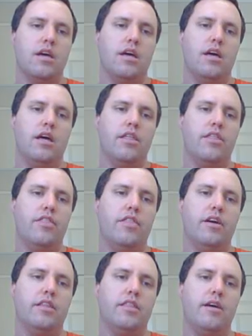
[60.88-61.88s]
I
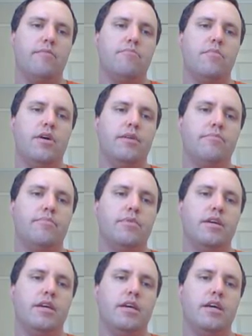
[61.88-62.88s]
think that might
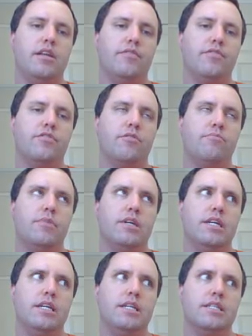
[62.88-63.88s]
be it off the top of my
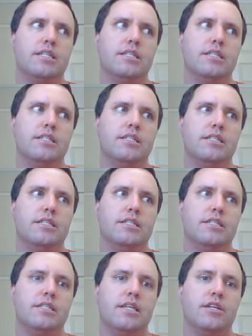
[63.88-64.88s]
head.
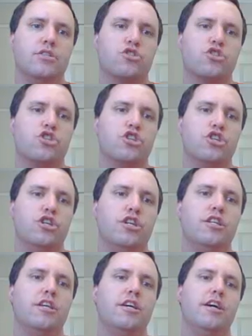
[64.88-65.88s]
Sounds
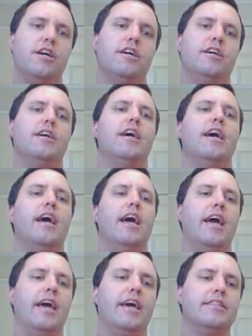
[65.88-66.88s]
good.
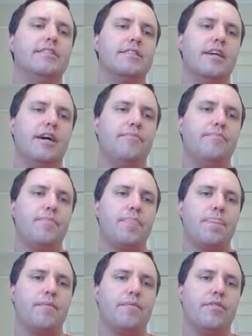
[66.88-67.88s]
And
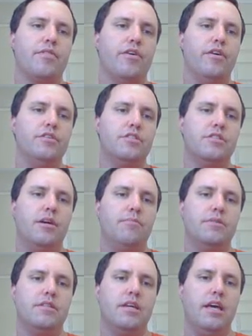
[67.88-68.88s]
those
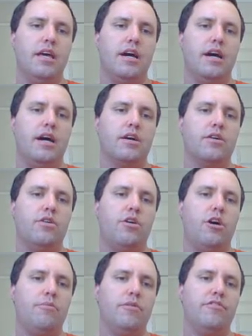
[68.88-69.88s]
numbers here are
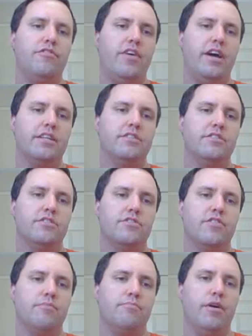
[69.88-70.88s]
common factors
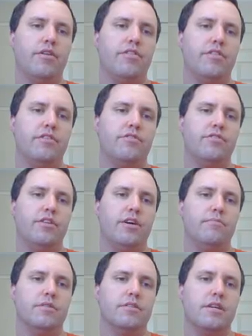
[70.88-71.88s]
for both of these two
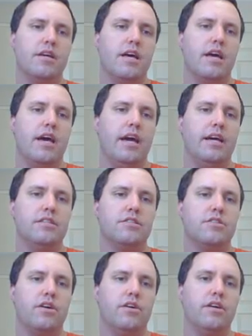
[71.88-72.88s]
numbers. And
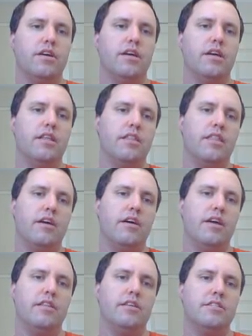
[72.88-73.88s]
so they're
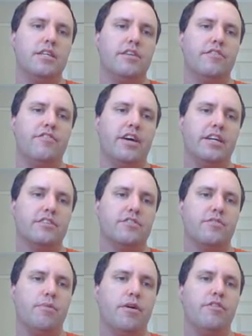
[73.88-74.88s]
in a set of factors
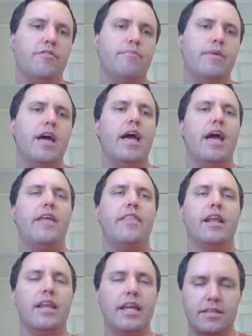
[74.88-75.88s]
for both of them, and they
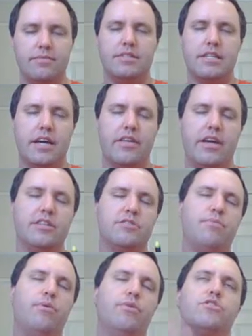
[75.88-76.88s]
link them together, and it's
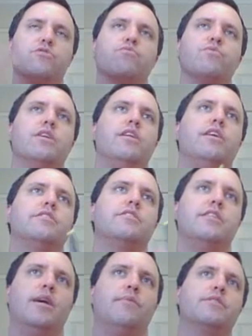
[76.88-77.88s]
important to realize that
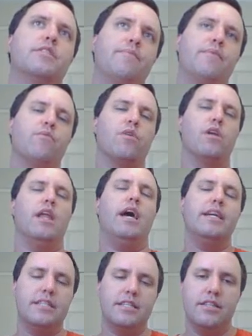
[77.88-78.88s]
numbers can be
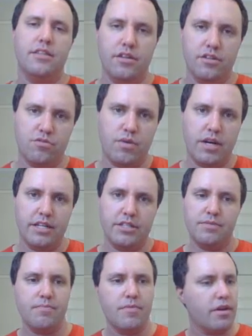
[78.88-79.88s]
related in those
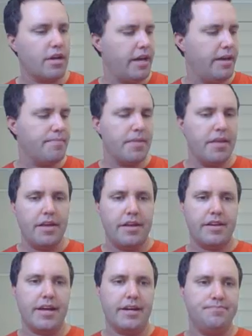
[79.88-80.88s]
ways. Okay?
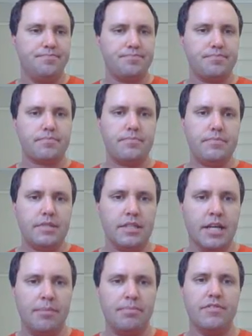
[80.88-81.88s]
Now, a
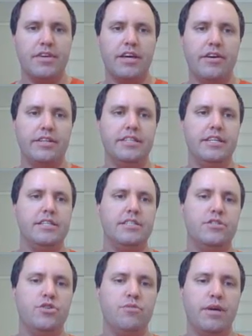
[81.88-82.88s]
couple of key ideas. There's
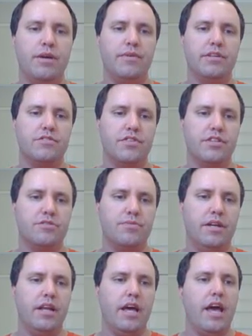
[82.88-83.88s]
two big ones for this
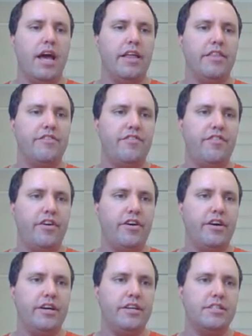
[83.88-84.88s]
one. The
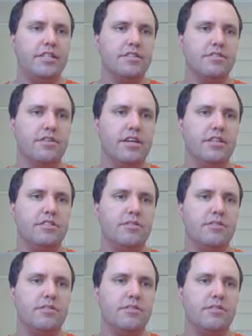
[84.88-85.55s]
first is looking at this